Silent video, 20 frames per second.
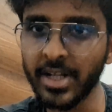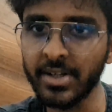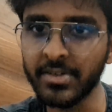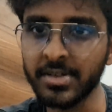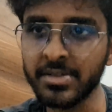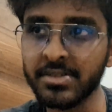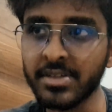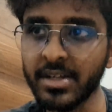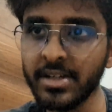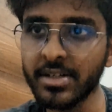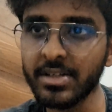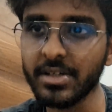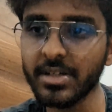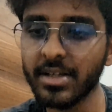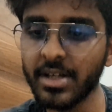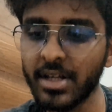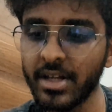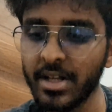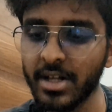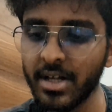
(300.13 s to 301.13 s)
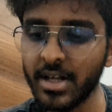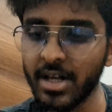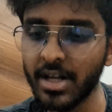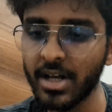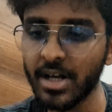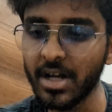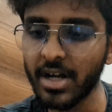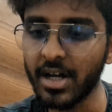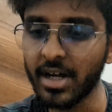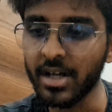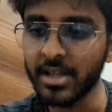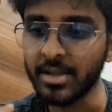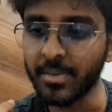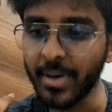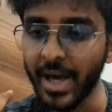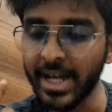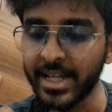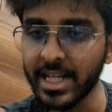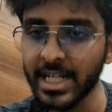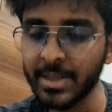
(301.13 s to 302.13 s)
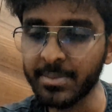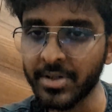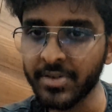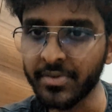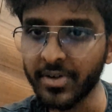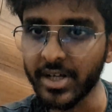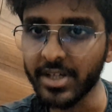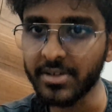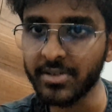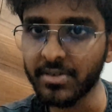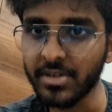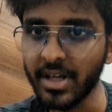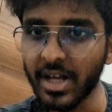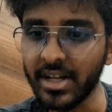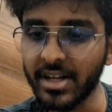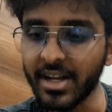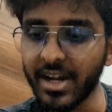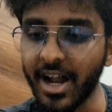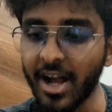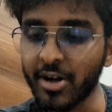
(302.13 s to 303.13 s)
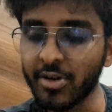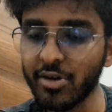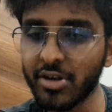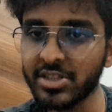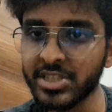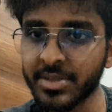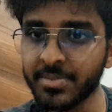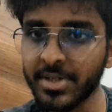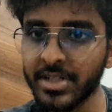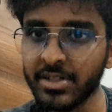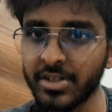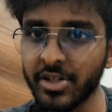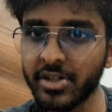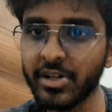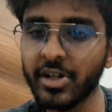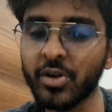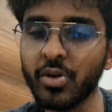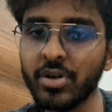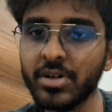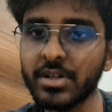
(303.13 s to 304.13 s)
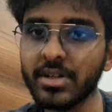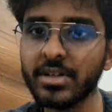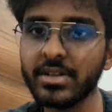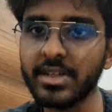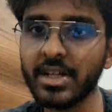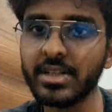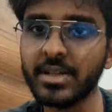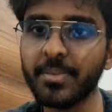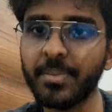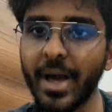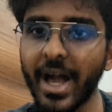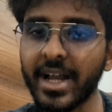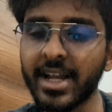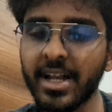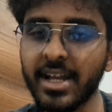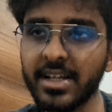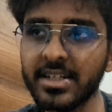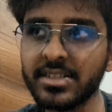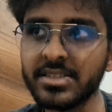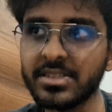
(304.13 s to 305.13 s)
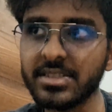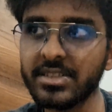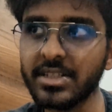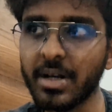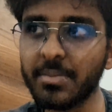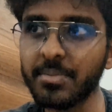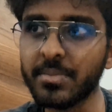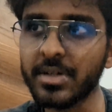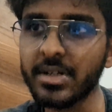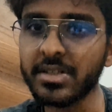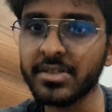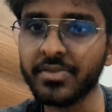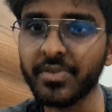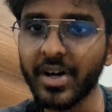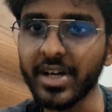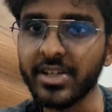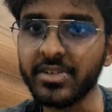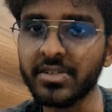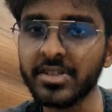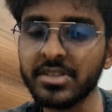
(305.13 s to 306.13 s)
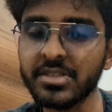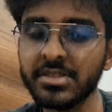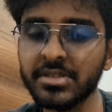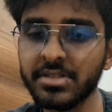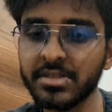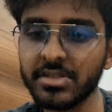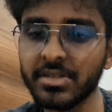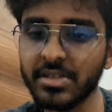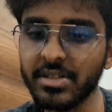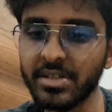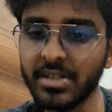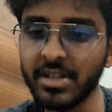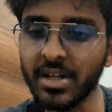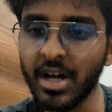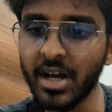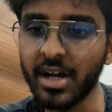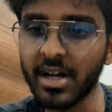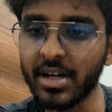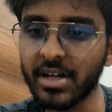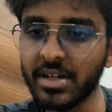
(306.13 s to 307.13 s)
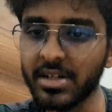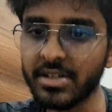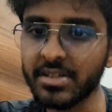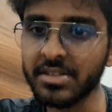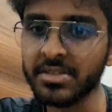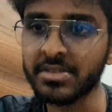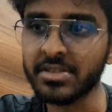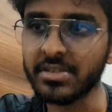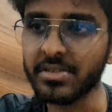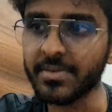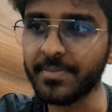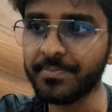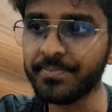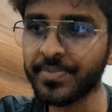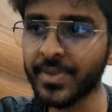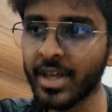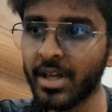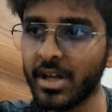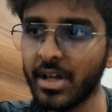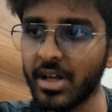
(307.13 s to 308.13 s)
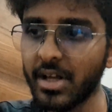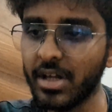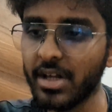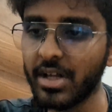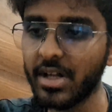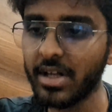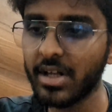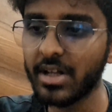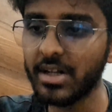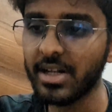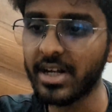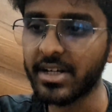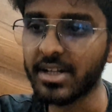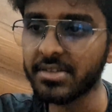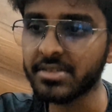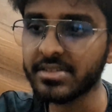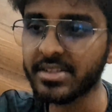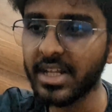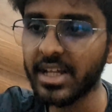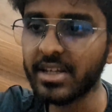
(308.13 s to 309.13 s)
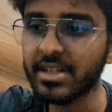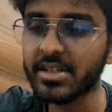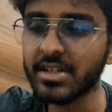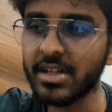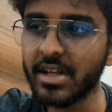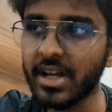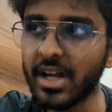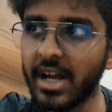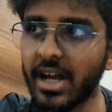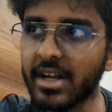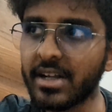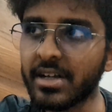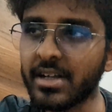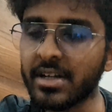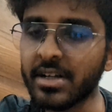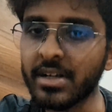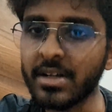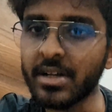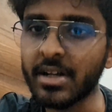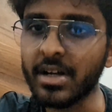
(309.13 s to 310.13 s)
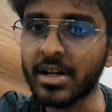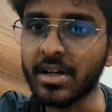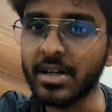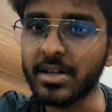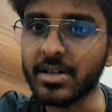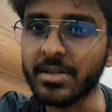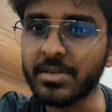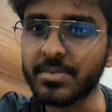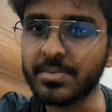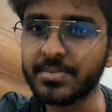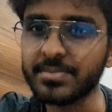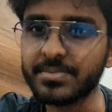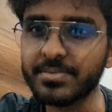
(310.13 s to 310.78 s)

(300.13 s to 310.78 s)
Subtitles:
it will send and the packet number 5 and an acknowledgement to denote that the packet number 5 is received. Let us take an